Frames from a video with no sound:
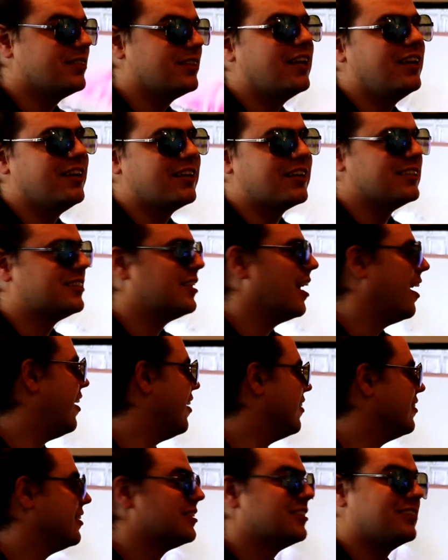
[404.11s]
then you can
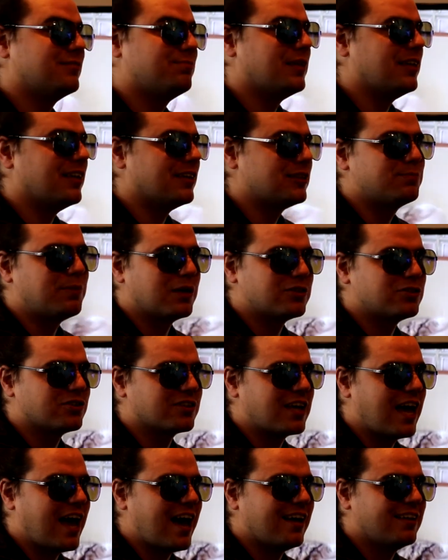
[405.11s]
tell this has been a
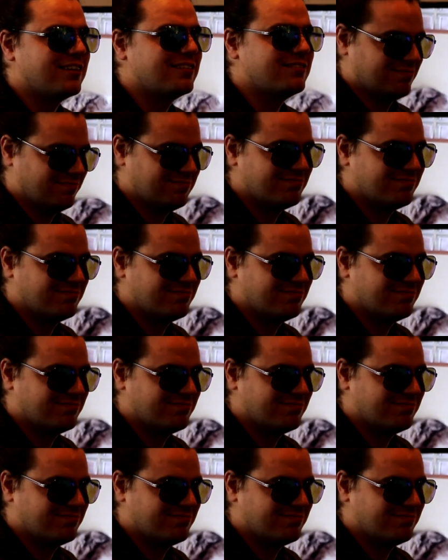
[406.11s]
special cat.